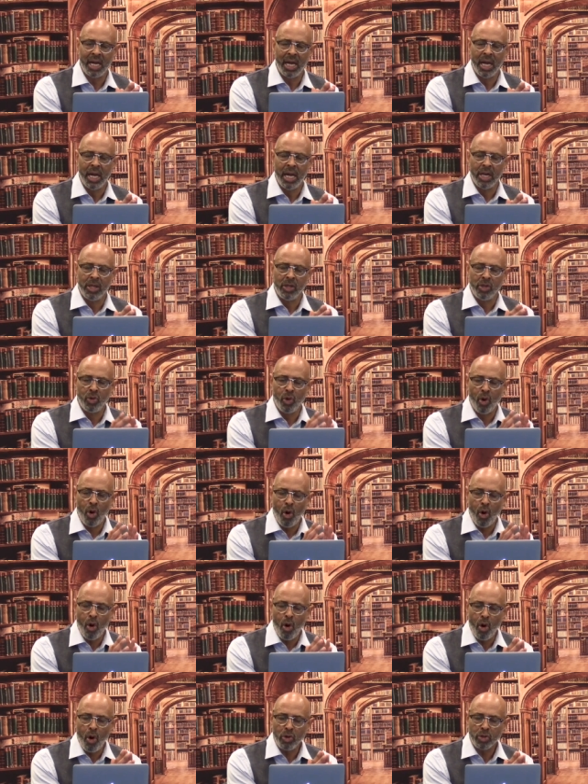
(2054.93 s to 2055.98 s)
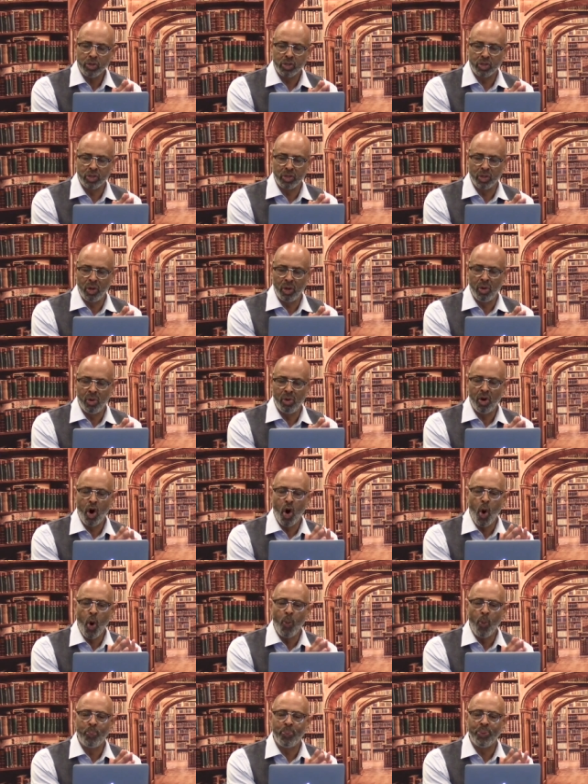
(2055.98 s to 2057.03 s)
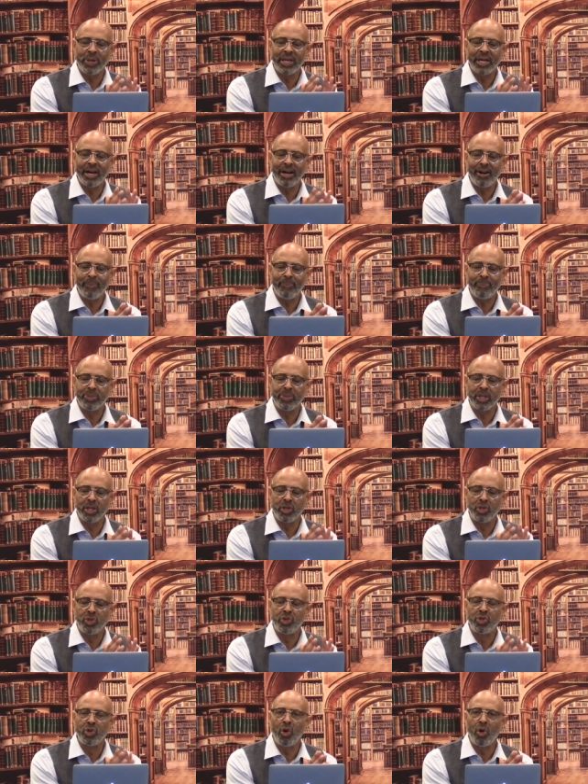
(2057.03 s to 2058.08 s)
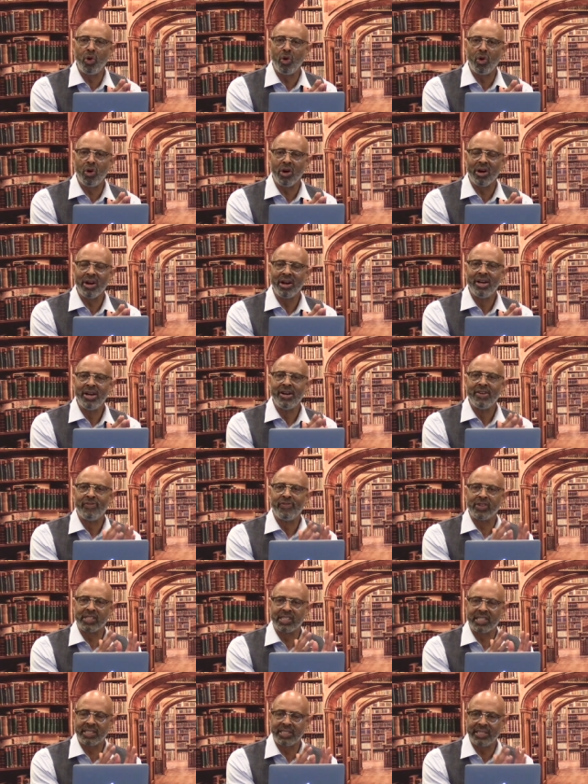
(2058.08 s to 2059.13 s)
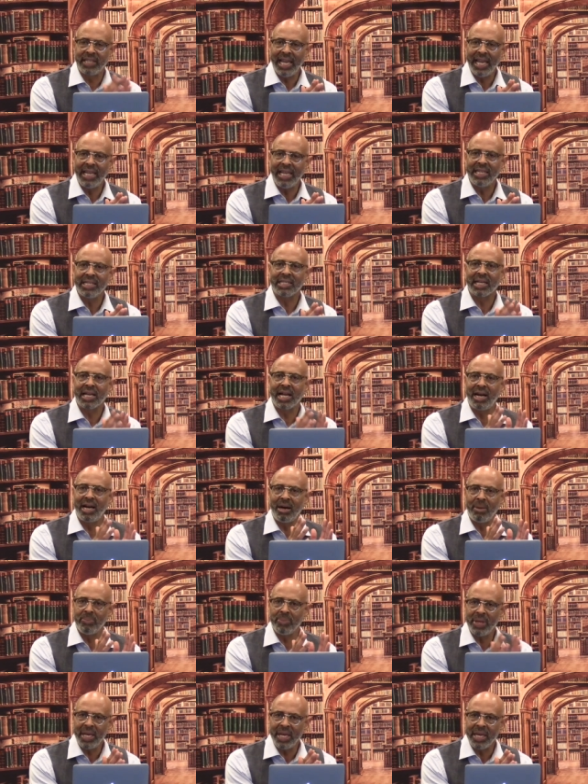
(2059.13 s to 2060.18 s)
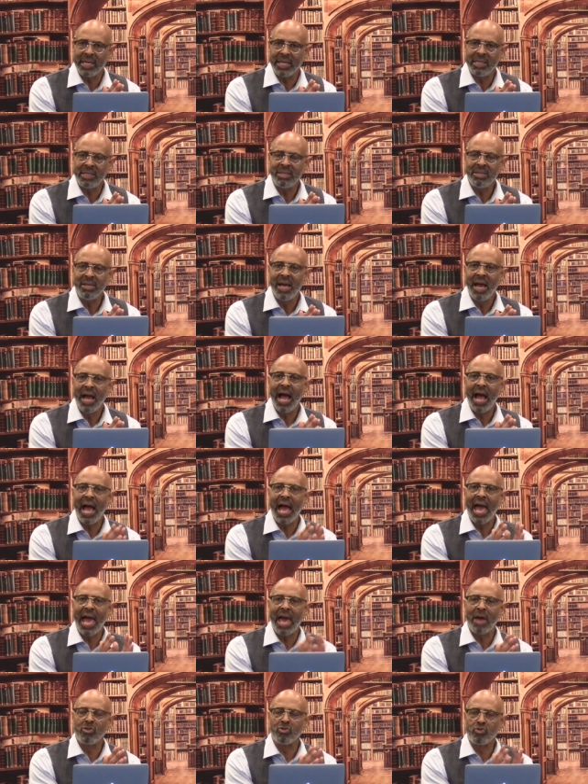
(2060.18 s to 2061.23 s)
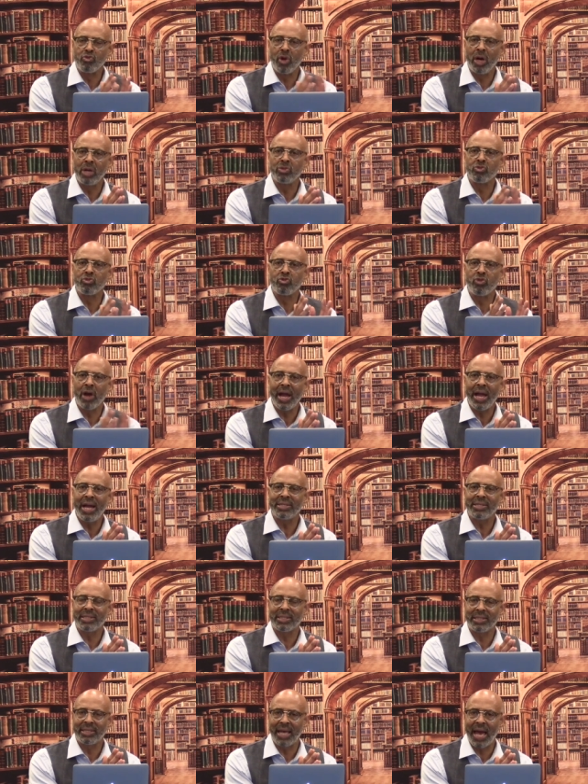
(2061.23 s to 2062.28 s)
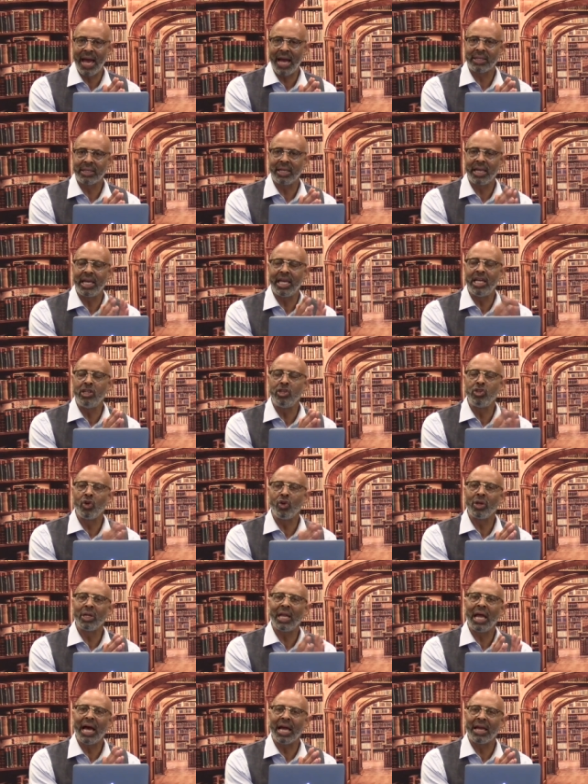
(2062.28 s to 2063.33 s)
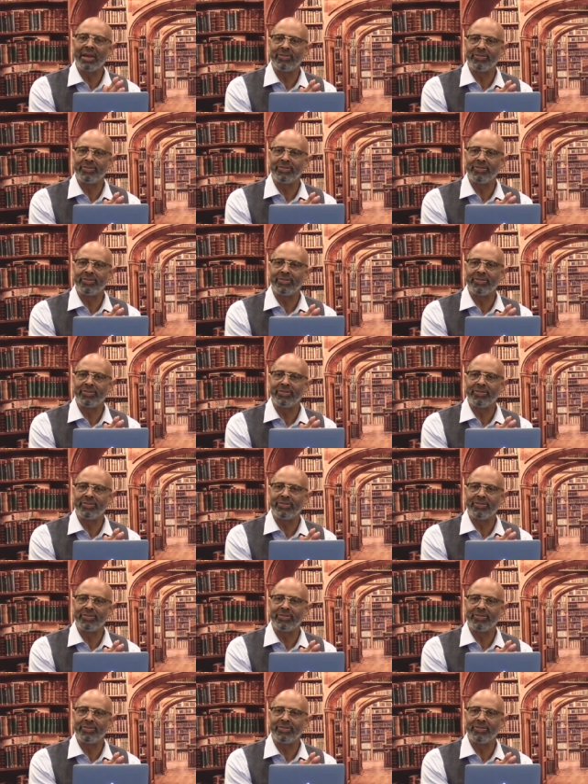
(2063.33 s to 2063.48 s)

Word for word: you also open up the door for Satan to come in and run ransacked in your life.